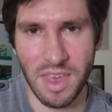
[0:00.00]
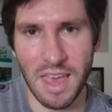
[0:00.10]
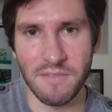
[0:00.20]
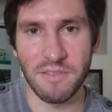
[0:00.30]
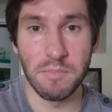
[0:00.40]

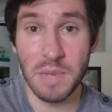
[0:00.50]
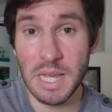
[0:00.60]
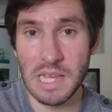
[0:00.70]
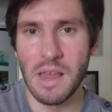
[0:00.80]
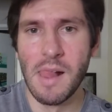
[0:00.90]
And for
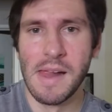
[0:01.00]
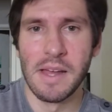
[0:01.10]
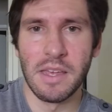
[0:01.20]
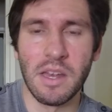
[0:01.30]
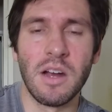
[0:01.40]
me,
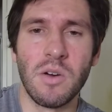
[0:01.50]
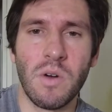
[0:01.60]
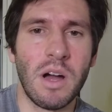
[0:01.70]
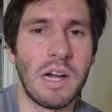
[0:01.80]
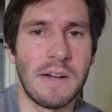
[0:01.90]
you know,
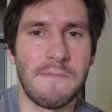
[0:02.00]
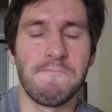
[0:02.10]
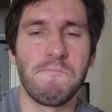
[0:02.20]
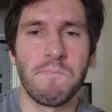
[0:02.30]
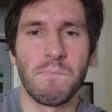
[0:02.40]

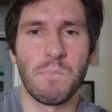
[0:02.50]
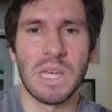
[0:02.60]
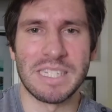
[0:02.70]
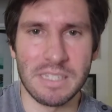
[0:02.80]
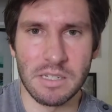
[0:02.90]
um,
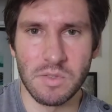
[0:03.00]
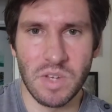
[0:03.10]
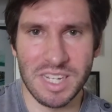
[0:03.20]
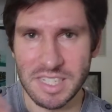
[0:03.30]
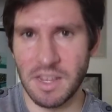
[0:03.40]
it's
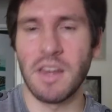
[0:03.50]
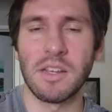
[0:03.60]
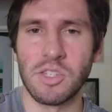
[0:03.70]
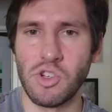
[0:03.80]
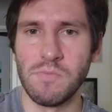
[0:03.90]

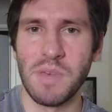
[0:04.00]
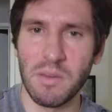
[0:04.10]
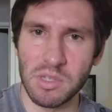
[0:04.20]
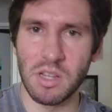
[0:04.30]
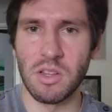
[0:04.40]
exciting to be
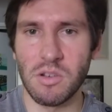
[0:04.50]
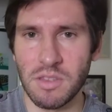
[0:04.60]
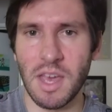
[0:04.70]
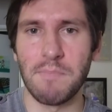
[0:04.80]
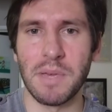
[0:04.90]
able to
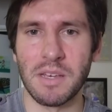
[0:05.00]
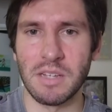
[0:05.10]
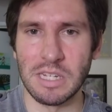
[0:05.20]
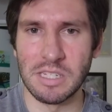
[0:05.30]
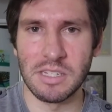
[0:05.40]
learn that
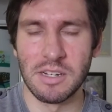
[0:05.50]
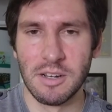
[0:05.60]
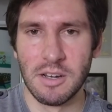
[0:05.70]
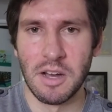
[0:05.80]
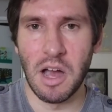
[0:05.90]
because
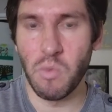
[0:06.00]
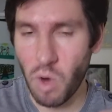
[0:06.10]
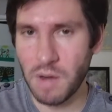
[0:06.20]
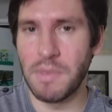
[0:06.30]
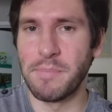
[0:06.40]
I
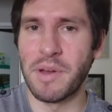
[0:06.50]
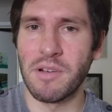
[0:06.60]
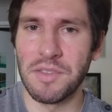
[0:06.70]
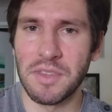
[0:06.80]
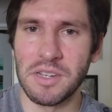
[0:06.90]
want to be better
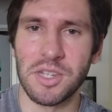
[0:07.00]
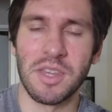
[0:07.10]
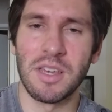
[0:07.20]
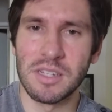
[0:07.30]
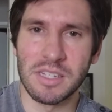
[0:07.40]
at these
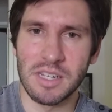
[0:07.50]
things.